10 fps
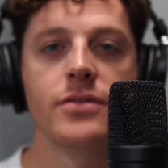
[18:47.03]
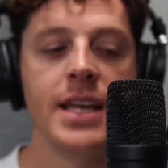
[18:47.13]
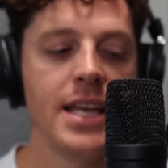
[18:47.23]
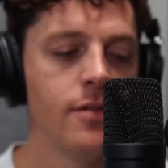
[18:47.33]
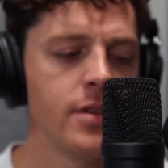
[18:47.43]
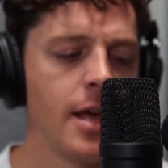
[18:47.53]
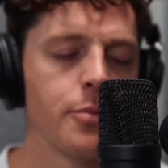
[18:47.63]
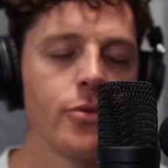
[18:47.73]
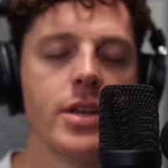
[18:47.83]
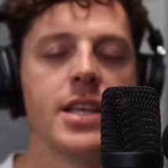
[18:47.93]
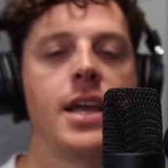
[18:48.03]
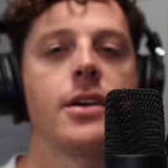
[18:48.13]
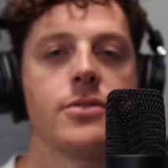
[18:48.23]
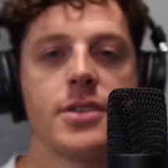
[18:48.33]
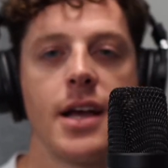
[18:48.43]
And even that breathing
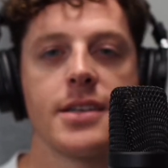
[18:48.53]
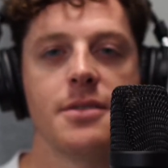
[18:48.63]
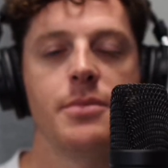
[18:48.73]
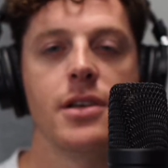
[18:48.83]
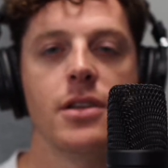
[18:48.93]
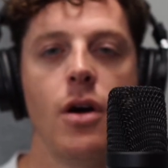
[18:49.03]
exercise can be a